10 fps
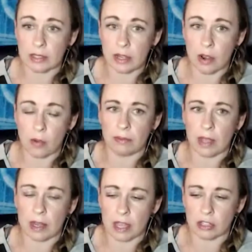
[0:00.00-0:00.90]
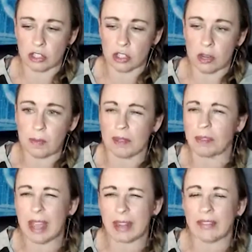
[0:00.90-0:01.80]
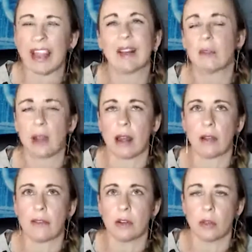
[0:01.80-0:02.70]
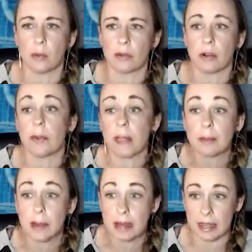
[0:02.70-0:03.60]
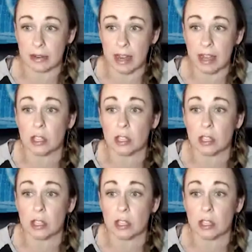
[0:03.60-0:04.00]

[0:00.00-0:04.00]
a cost structure could be kind of, I don't know the word for it, but like branding, right?